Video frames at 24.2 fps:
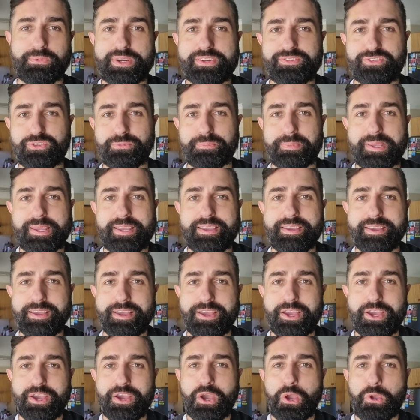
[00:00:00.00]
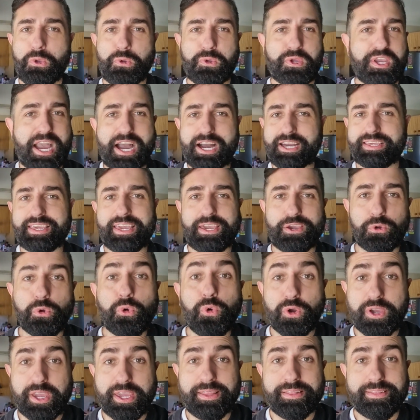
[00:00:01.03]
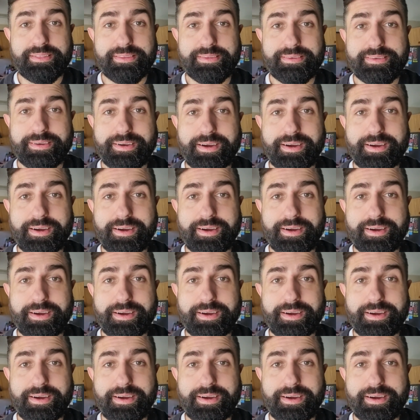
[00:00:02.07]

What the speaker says: recipe, you can't get cooking.